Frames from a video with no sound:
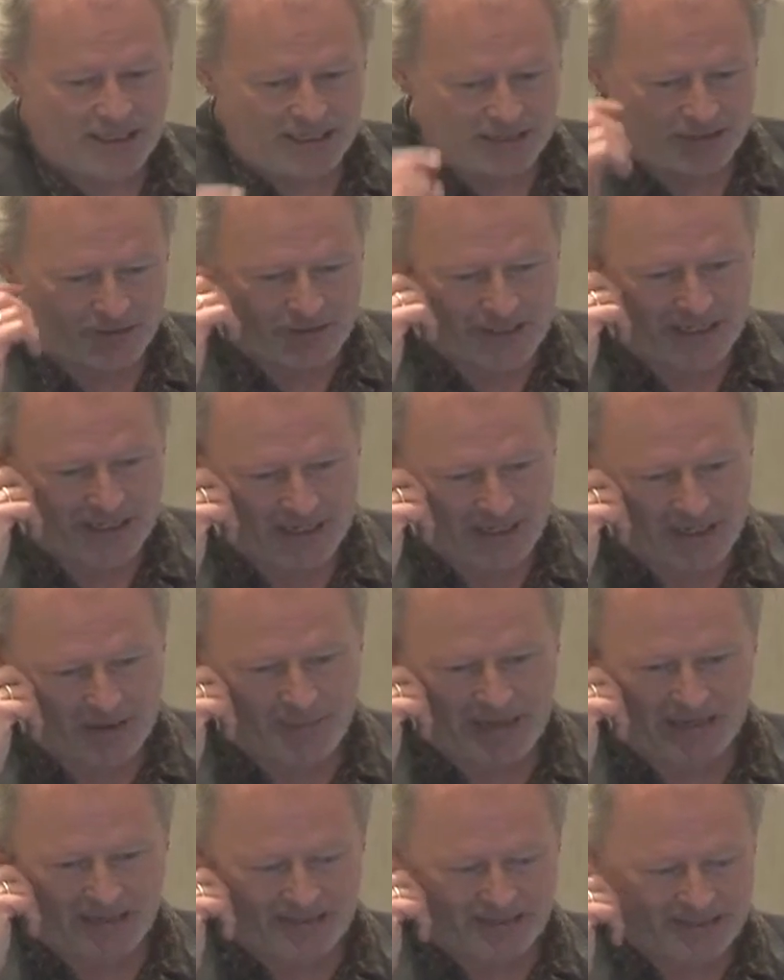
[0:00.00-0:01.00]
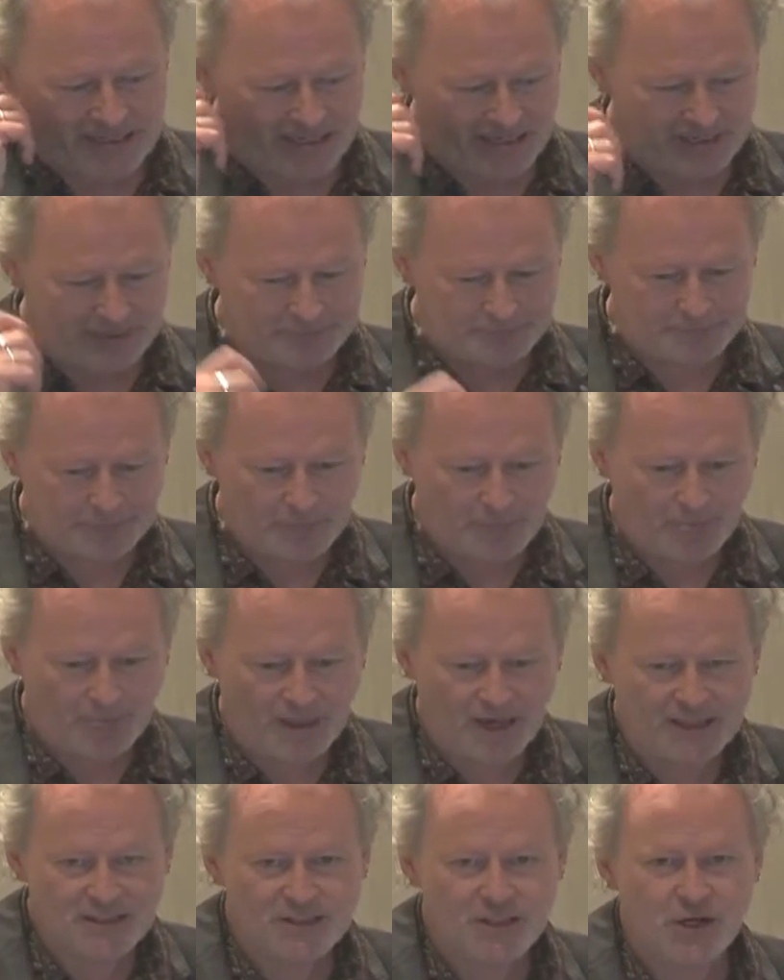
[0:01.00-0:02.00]
Lieutenant Commander Data.
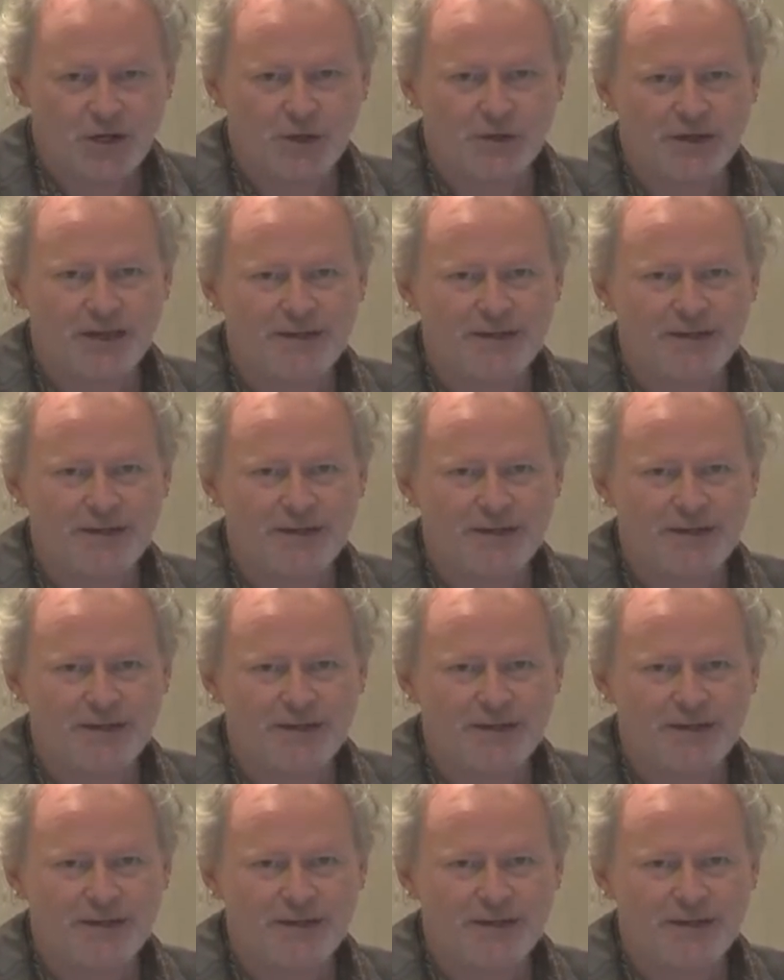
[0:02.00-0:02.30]
And so